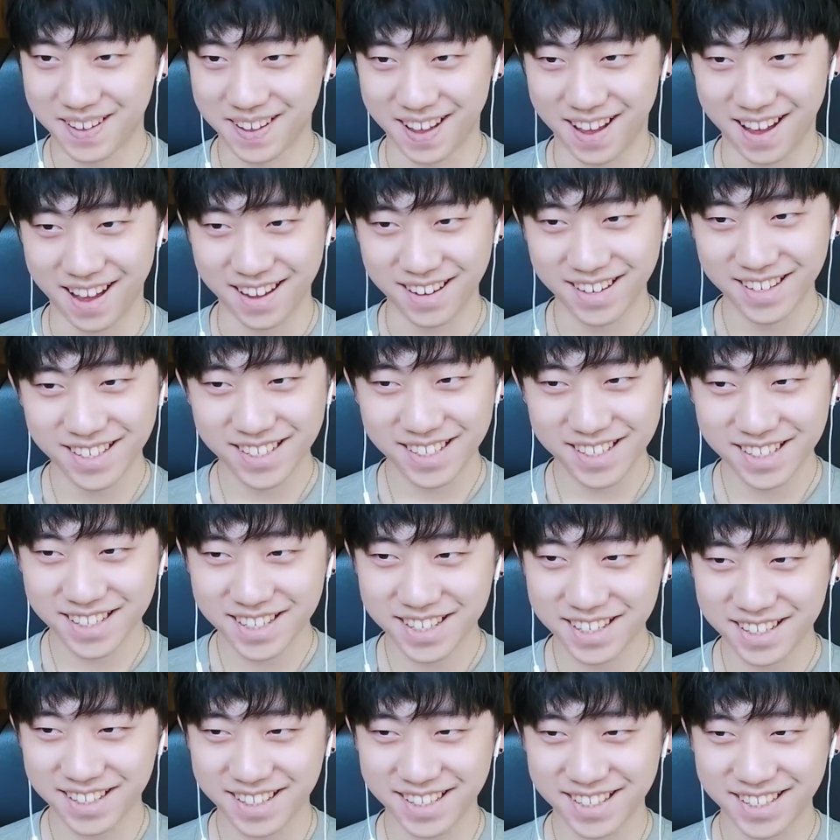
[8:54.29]

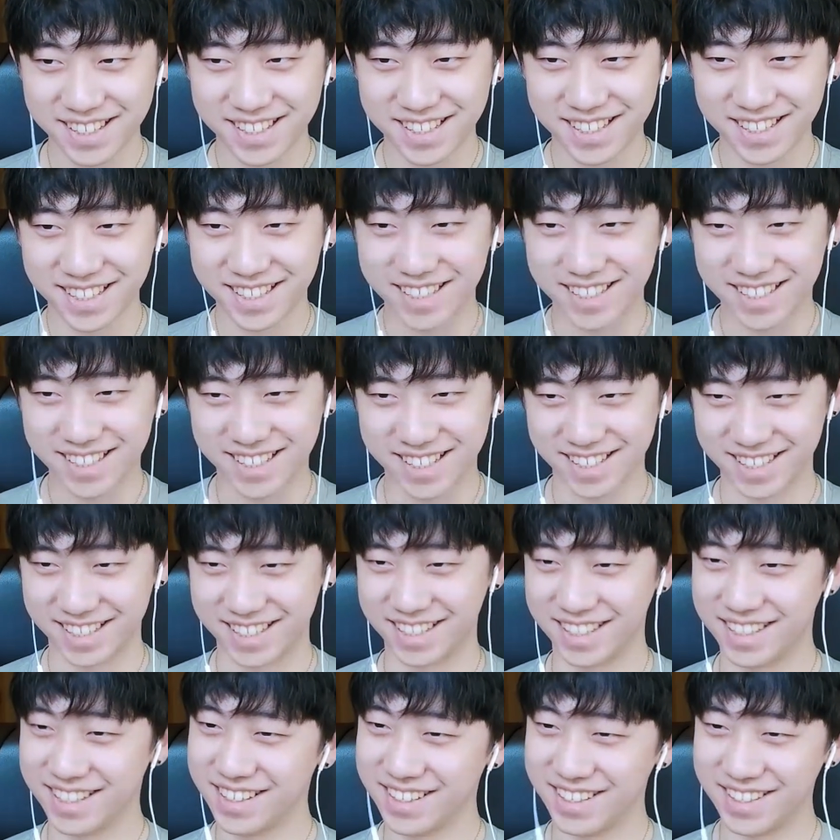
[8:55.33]
Honestly, this is
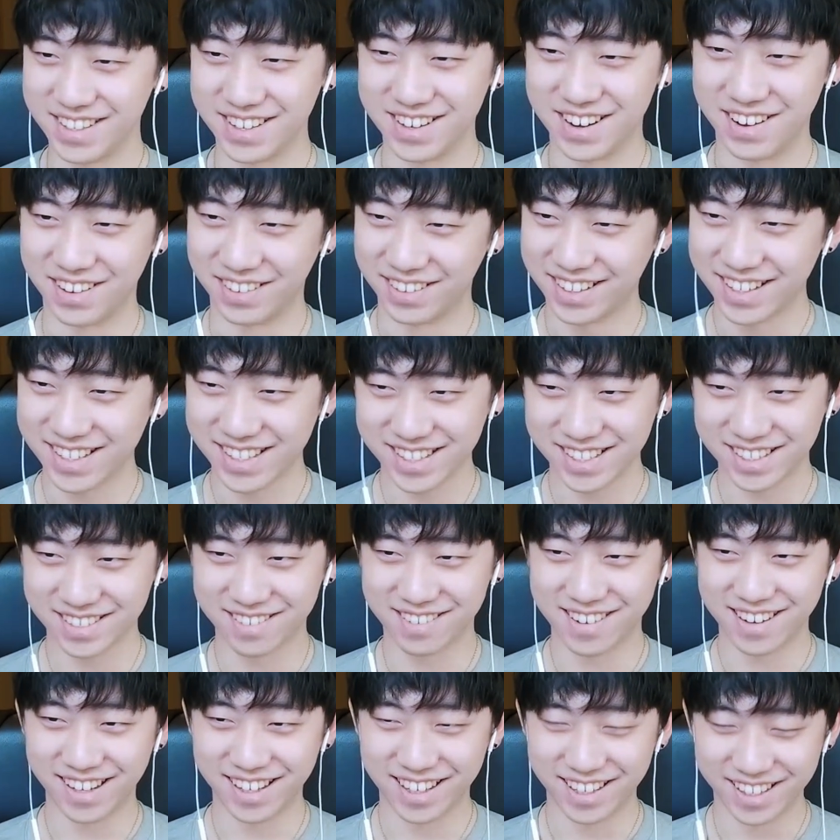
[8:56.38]
a
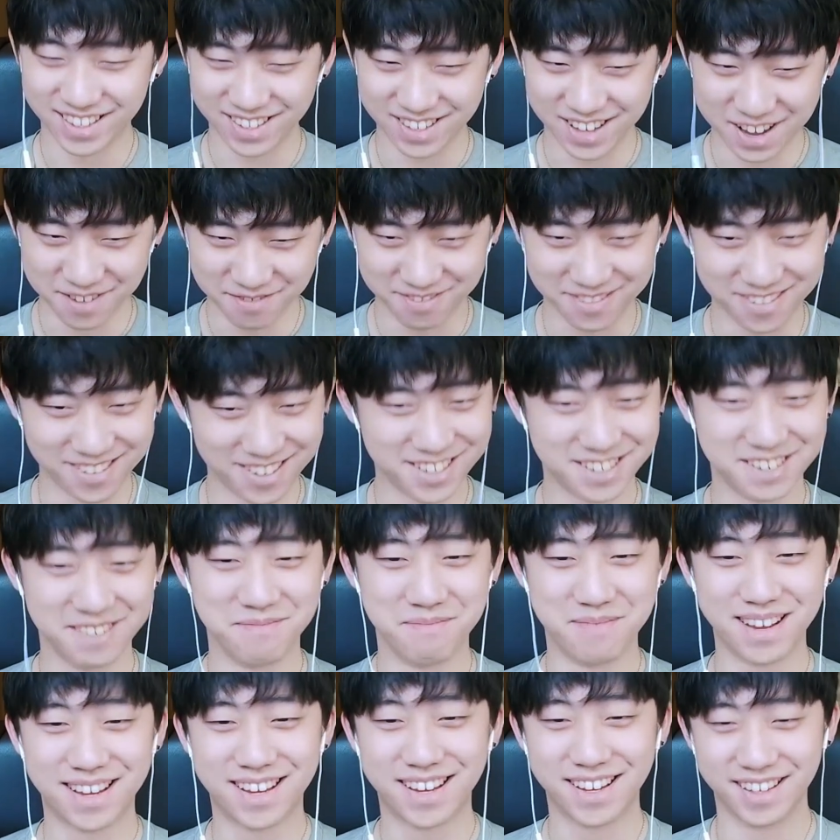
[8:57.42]
really tough question
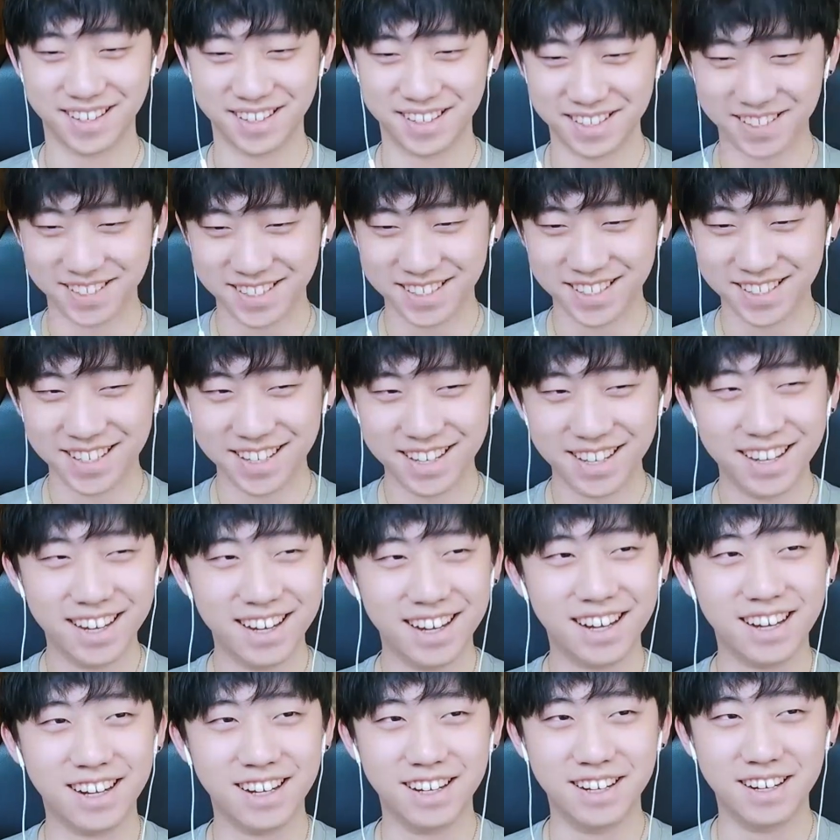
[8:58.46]
because
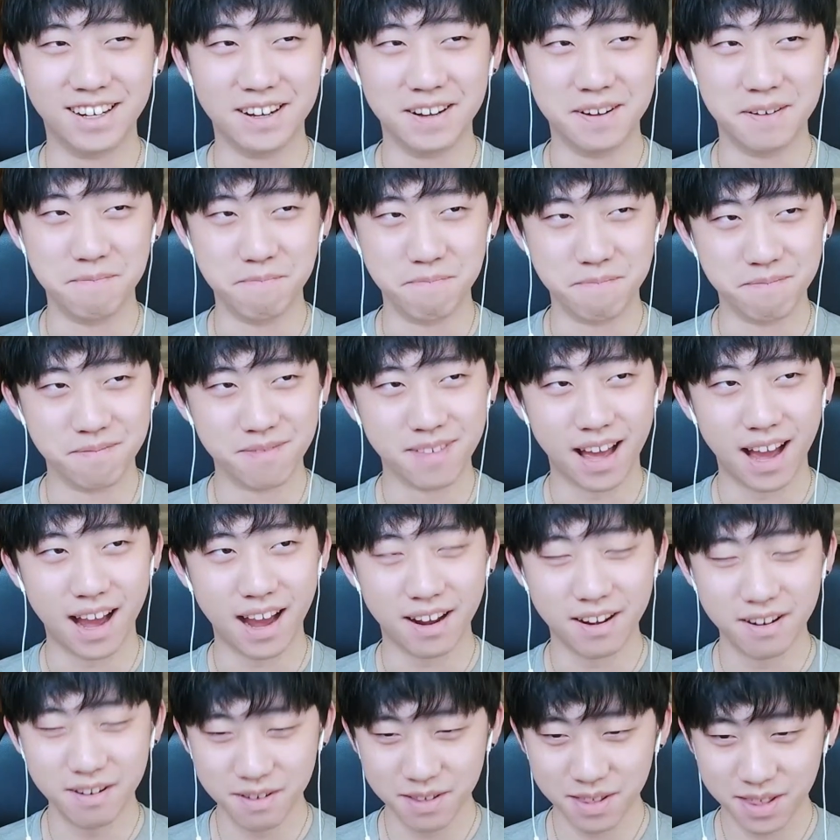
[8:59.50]

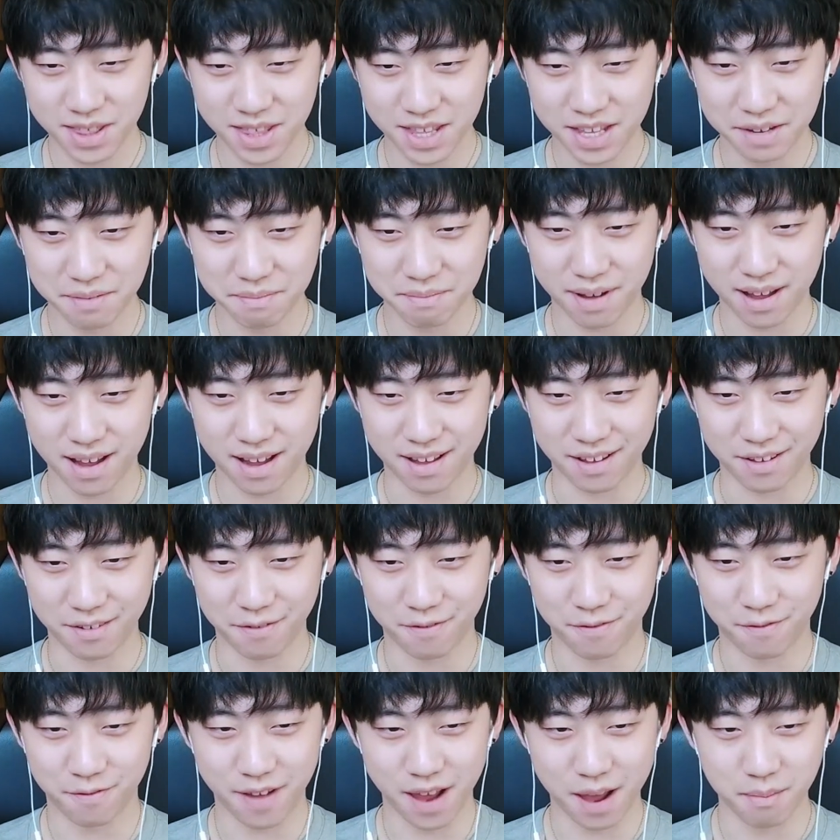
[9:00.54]
I don't think
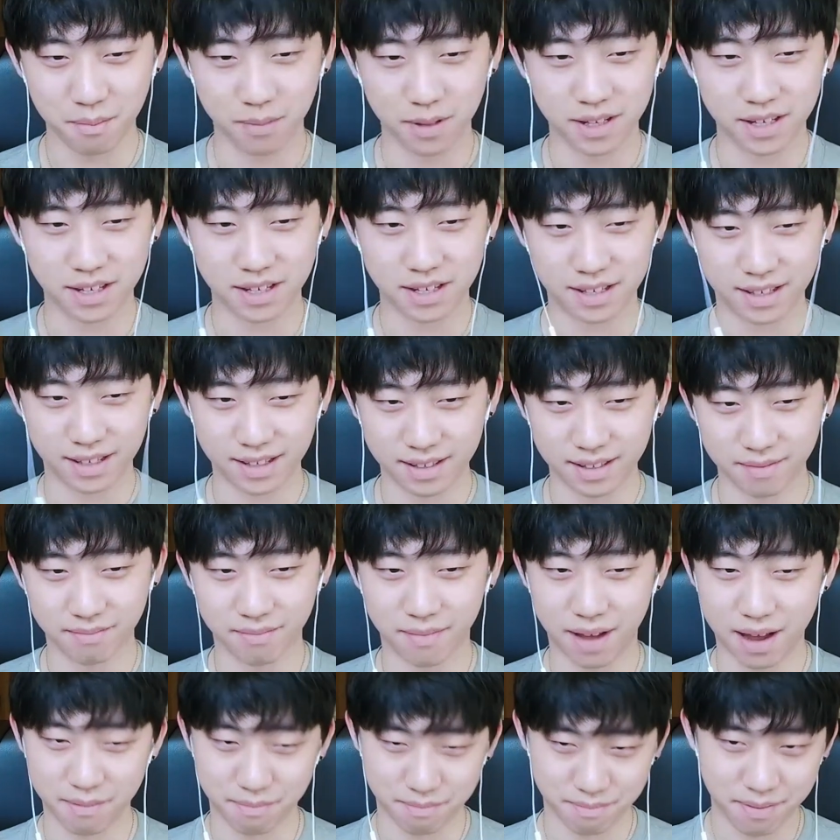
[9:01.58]

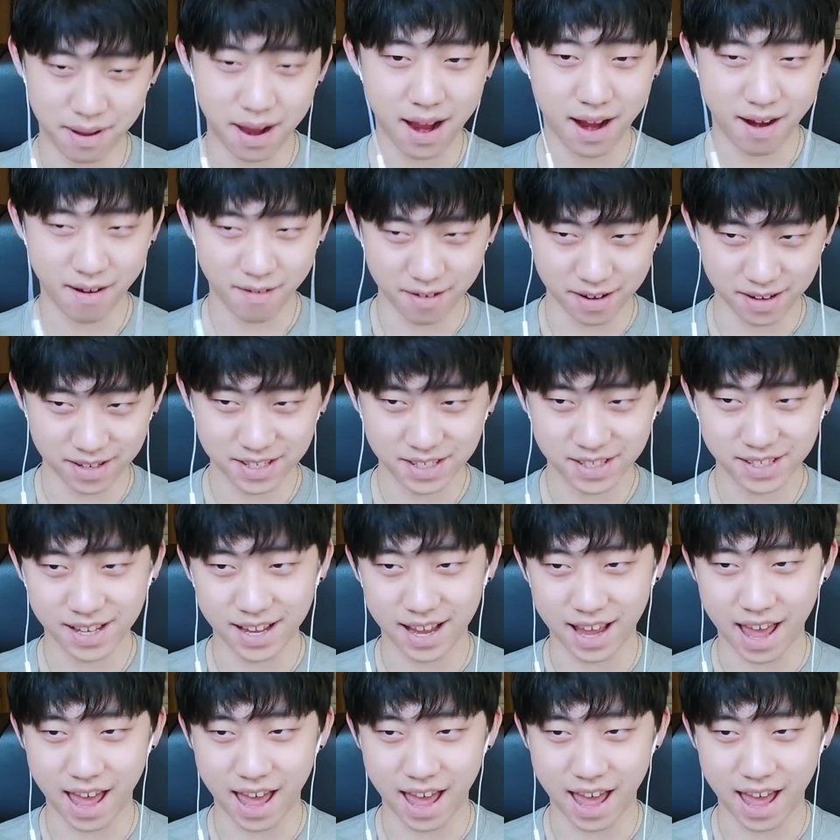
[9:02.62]
my parents, they